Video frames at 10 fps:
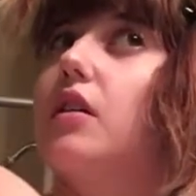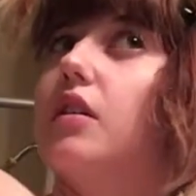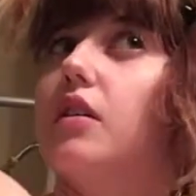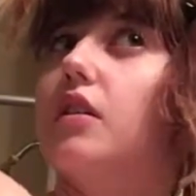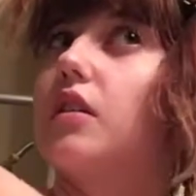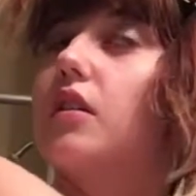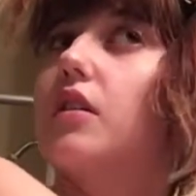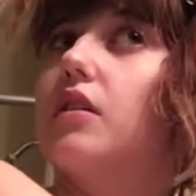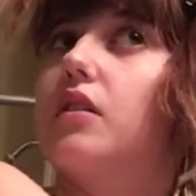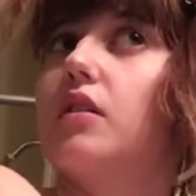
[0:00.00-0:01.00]

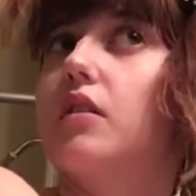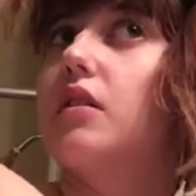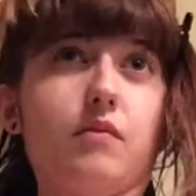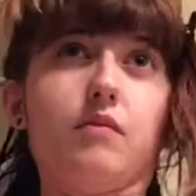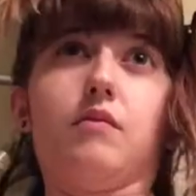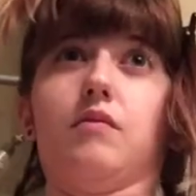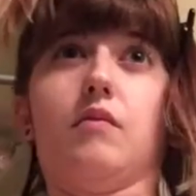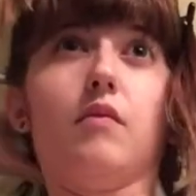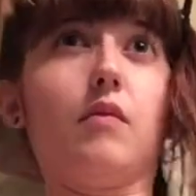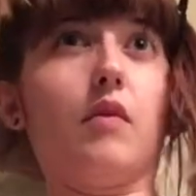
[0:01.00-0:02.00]
[no speech]